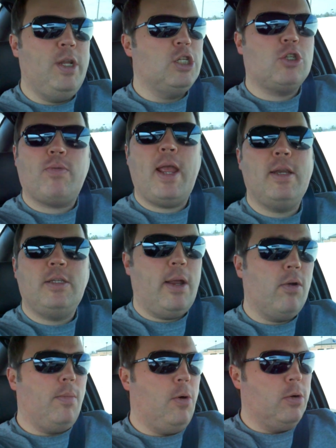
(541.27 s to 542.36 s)
just ran
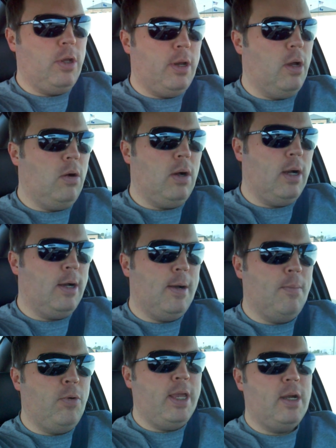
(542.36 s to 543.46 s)
terrible, you know.
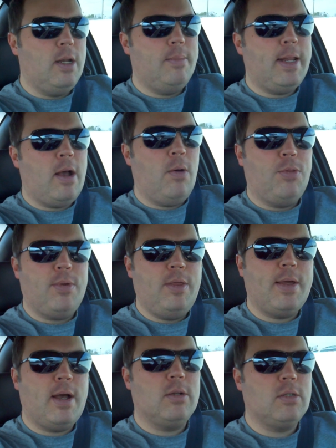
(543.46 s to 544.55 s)
Um, we ended up down
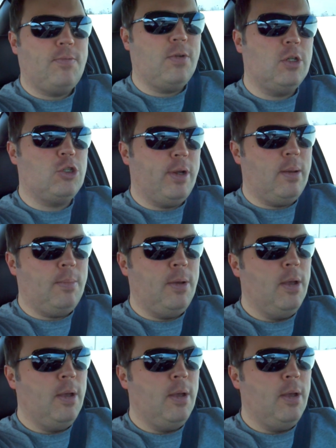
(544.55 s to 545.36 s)
3,000 for the trip.